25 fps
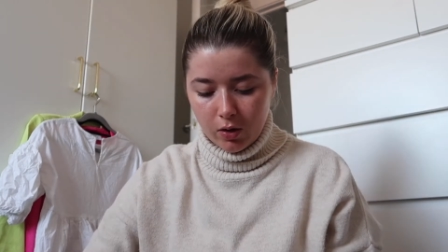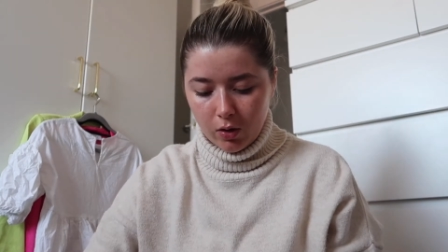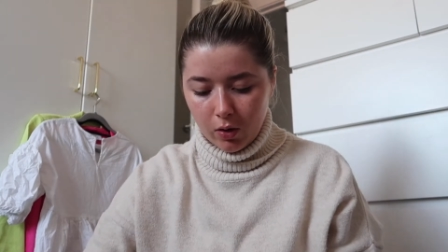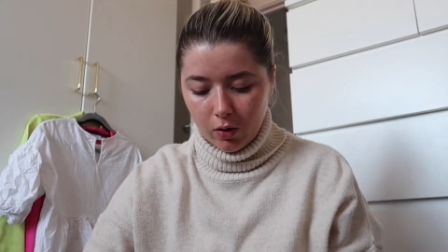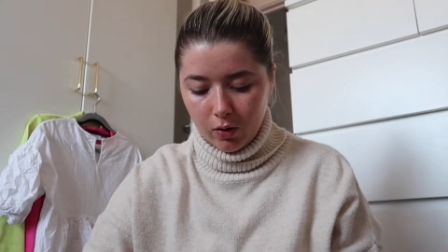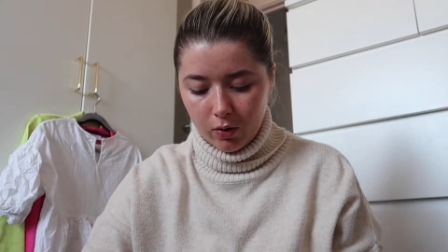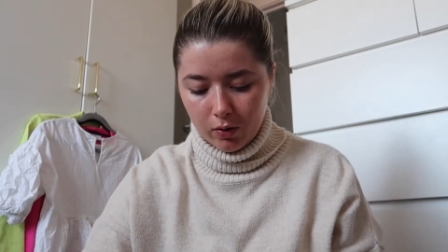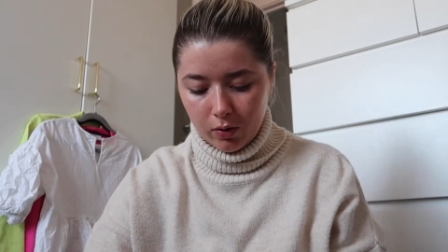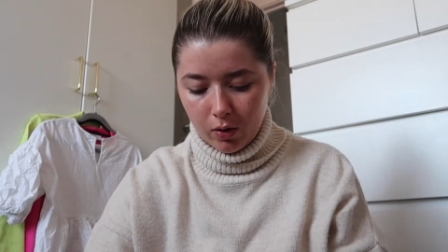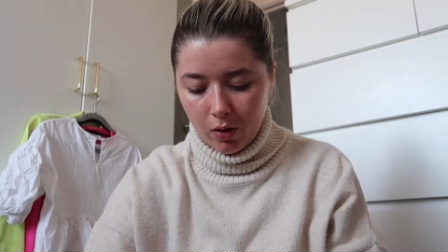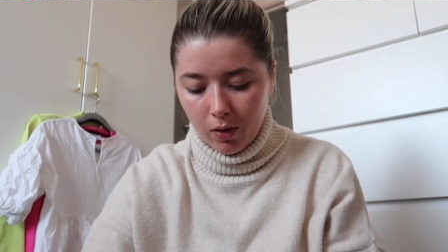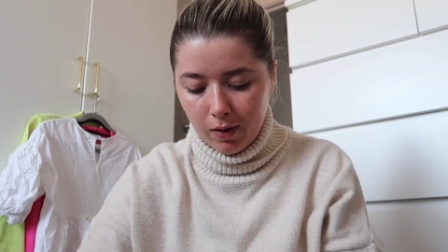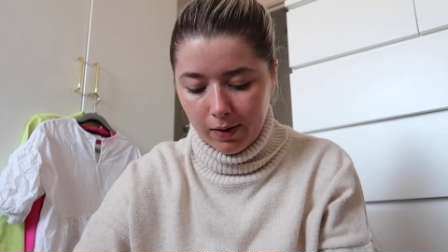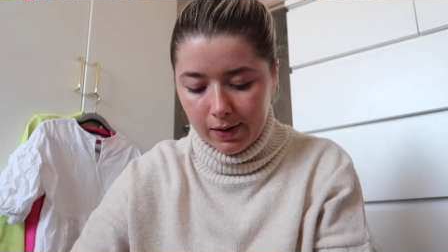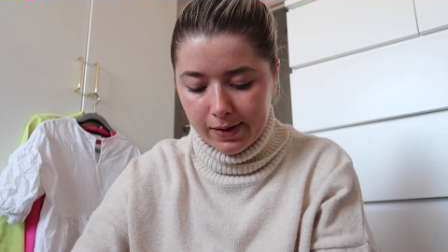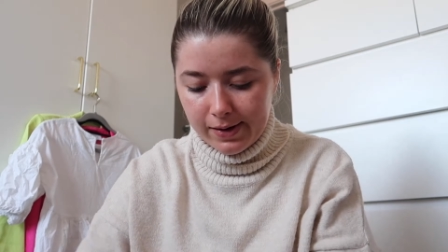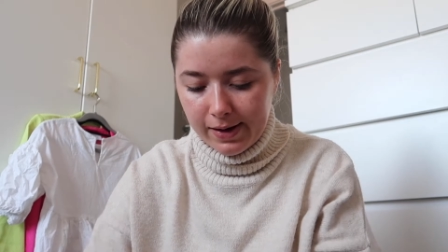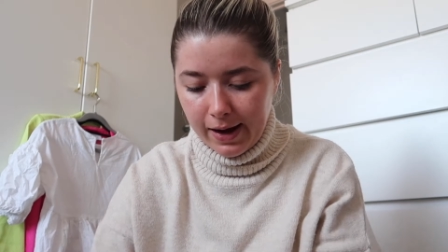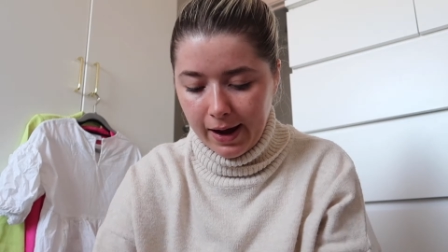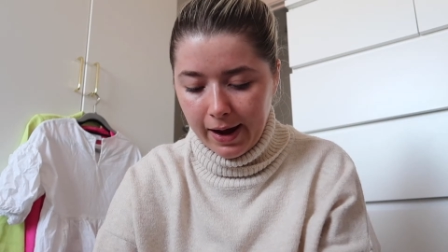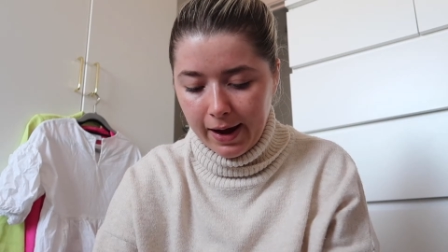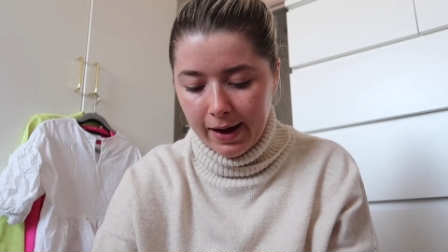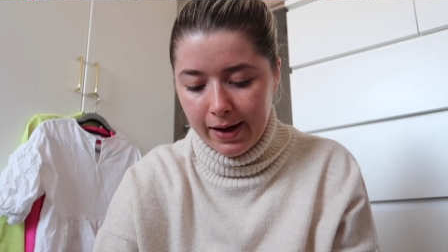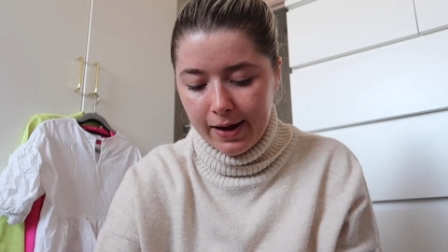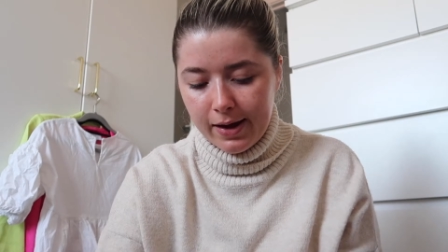on
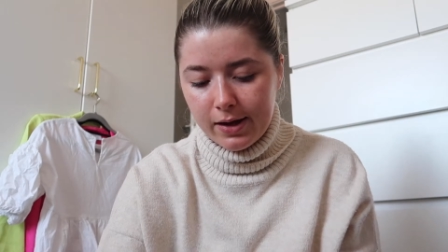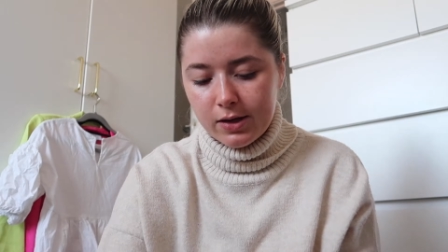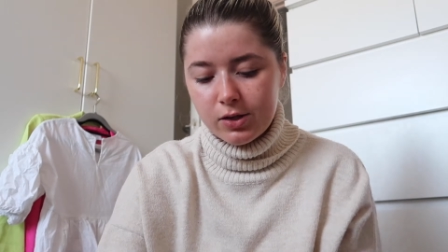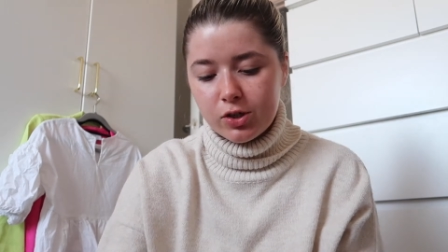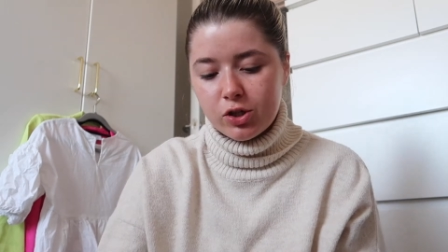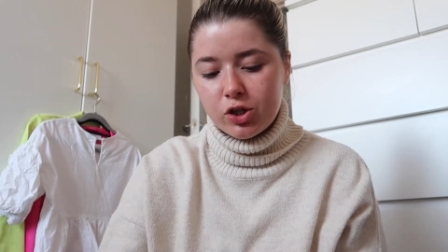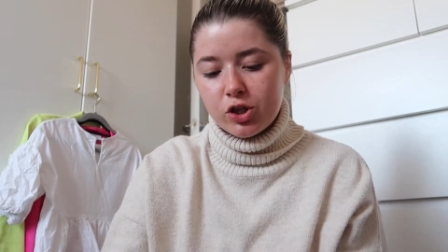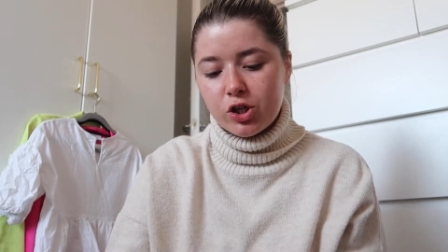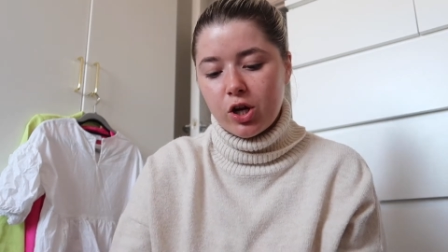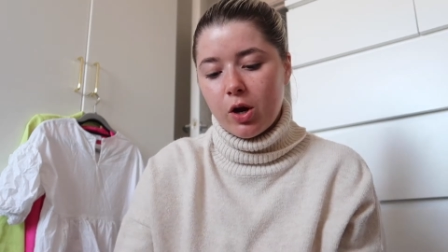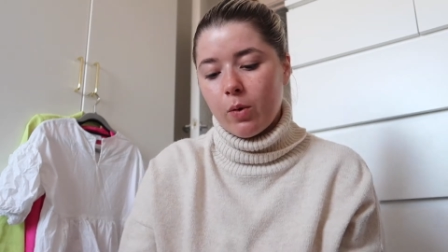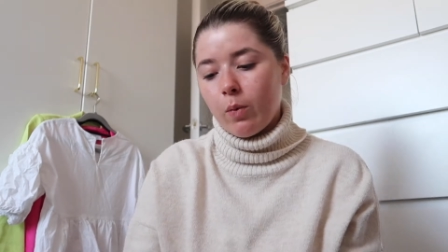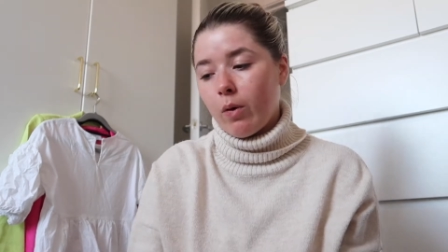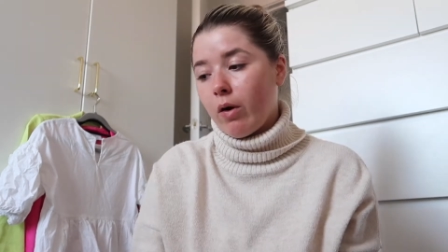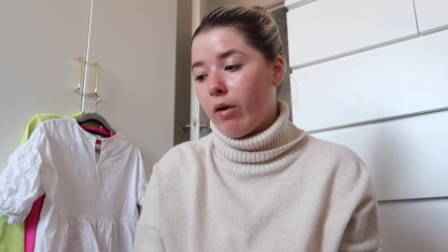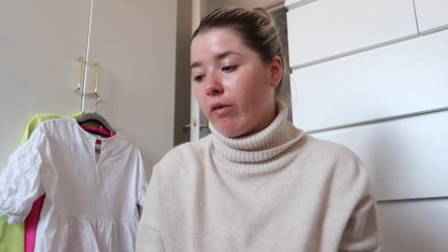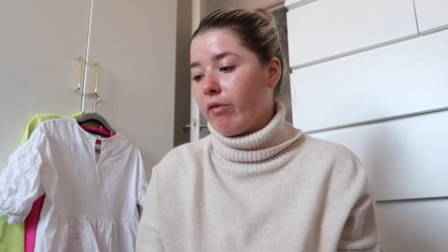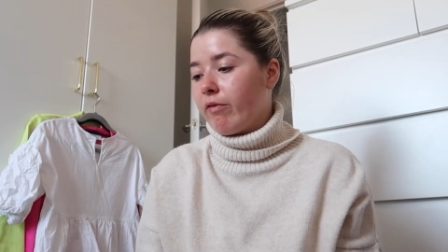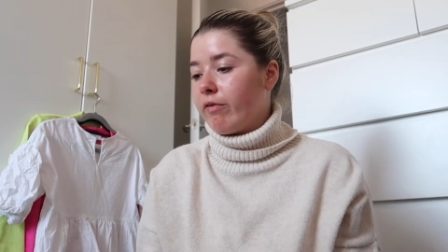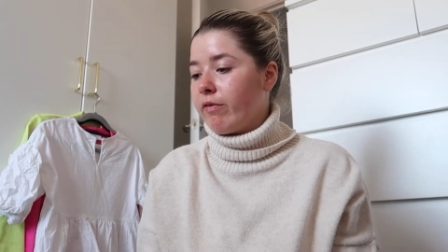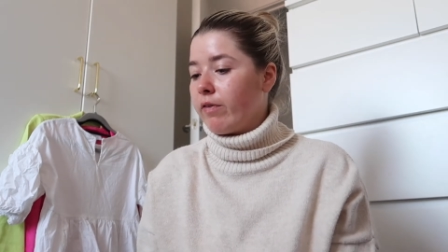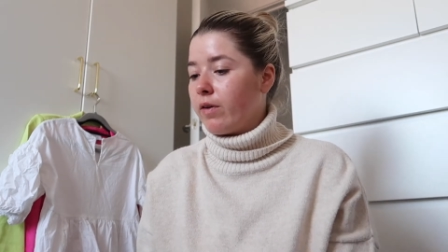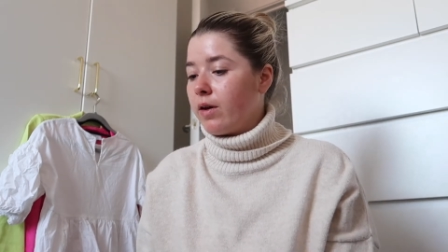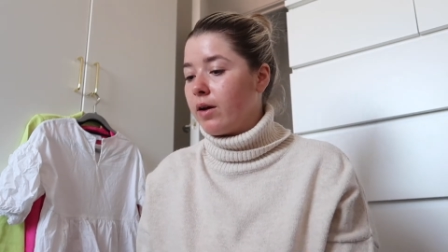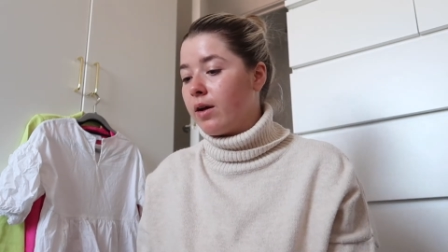holiday. Show off
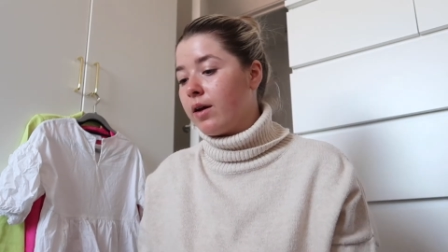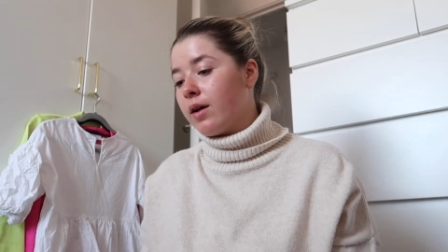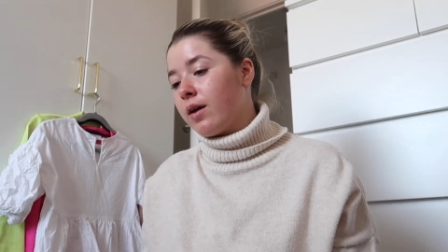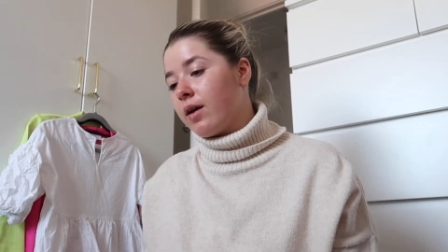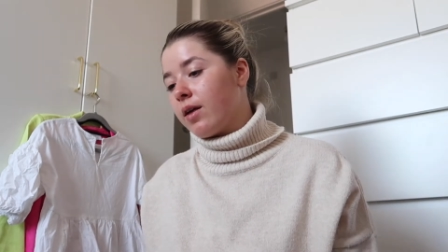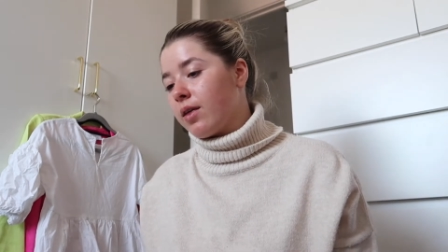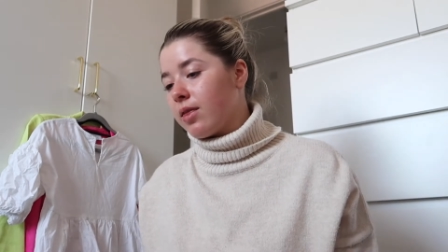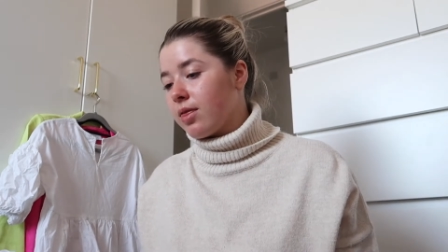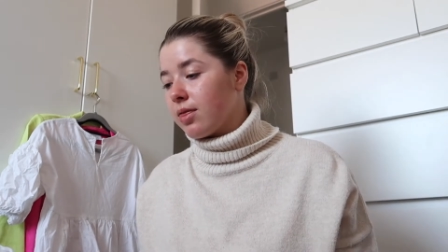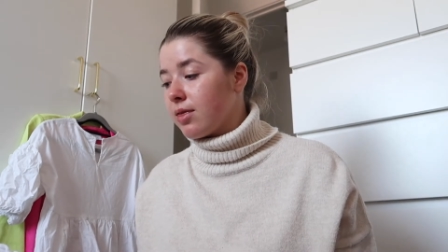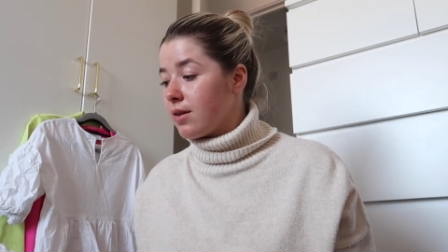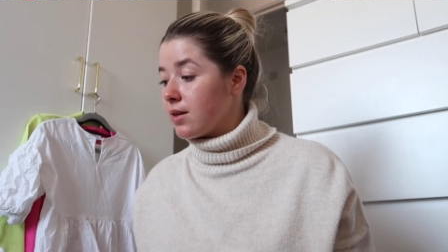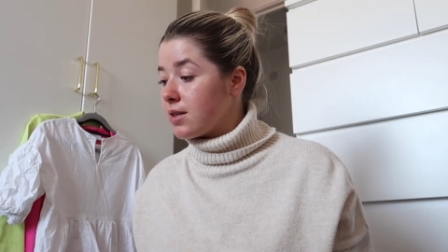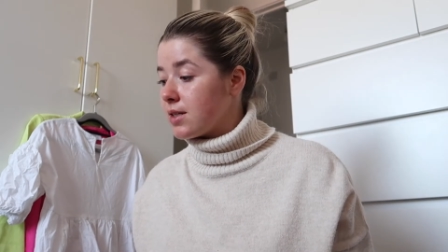the